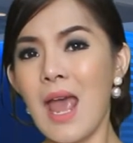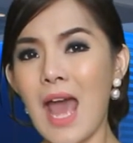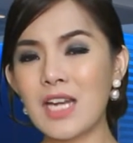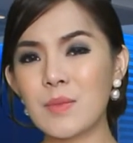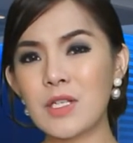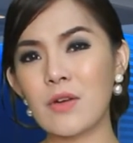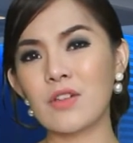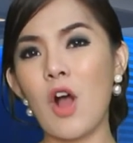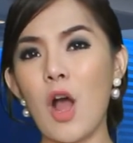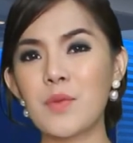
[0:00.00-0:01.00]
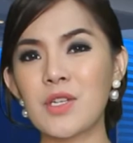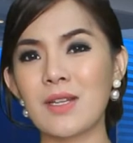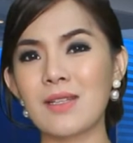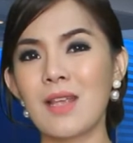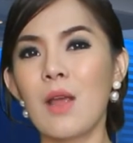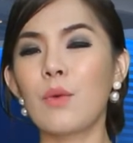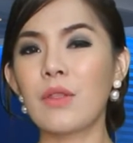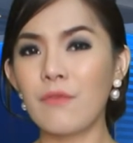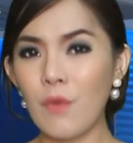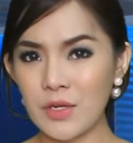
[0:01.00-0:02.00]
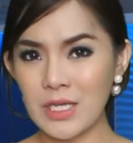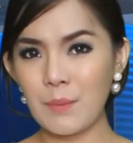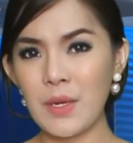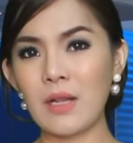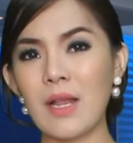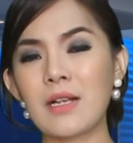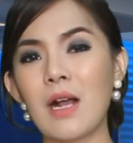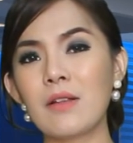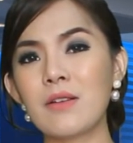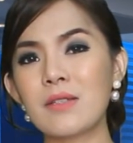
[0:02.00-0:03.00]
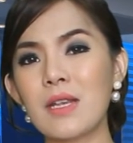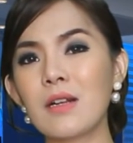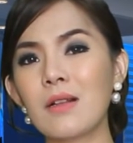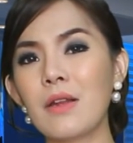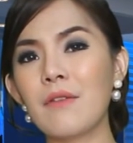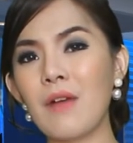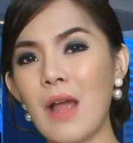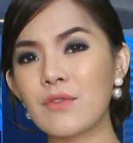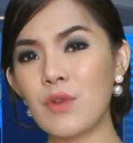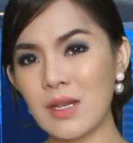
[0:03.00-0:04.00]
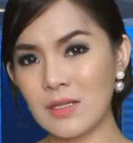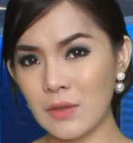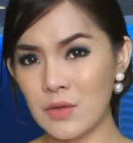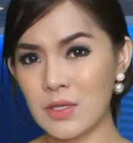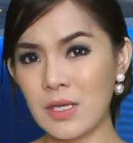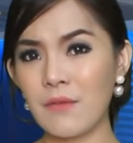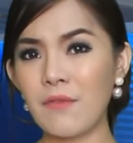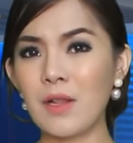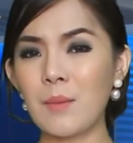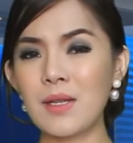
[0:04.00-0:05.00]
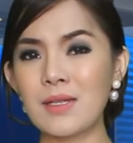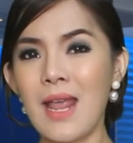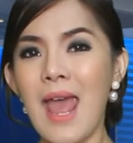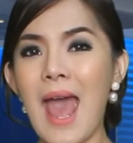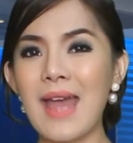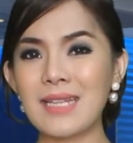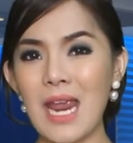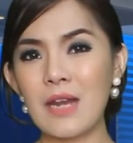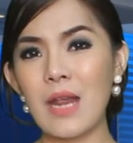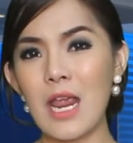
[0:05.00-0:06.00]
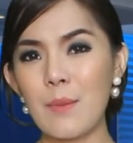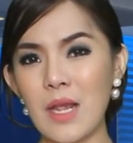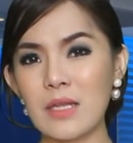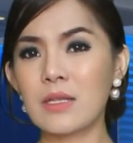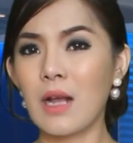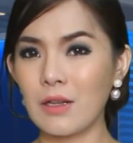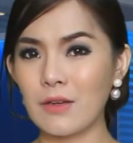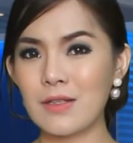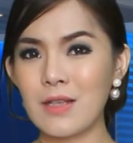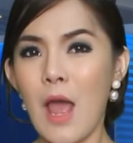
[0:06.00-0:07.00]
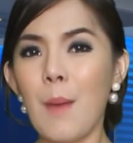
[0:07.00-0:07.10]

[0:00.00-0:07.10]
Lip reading: and material options, with 14 PLA colors, including 5 translucent filaments and 8 ABS colors.